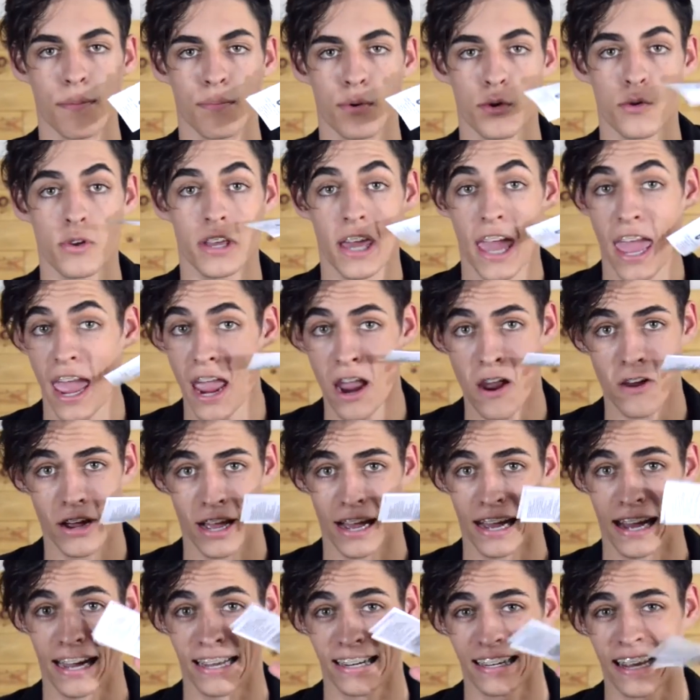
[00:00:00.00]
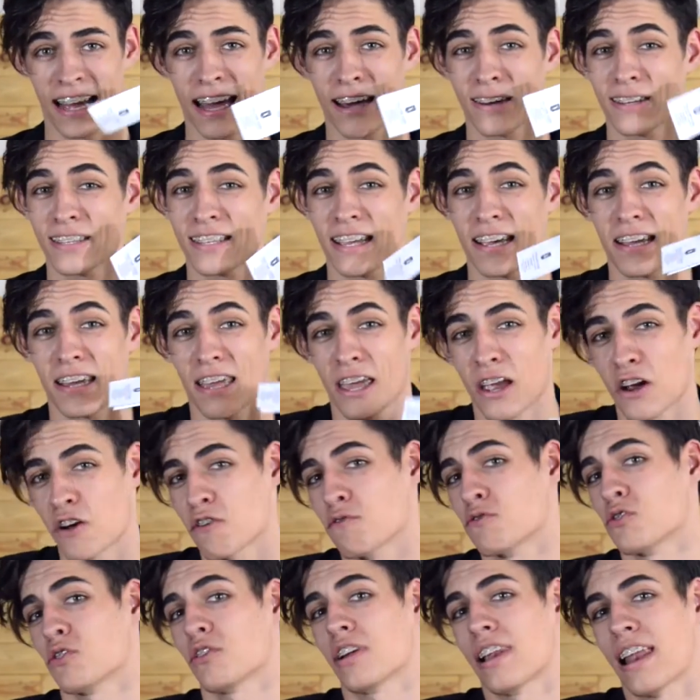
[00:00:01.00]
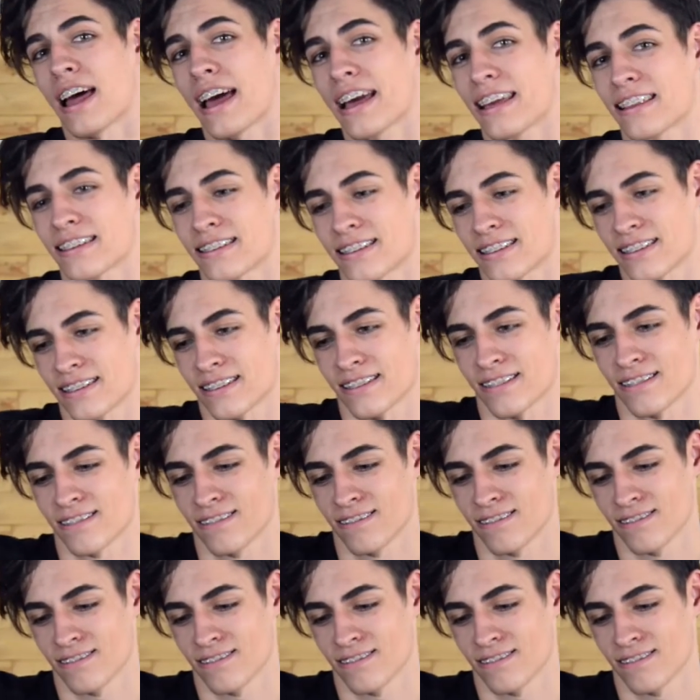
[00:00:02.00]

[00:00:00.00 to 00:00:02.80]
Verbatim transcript: of Care Guide, how to take care of your lights.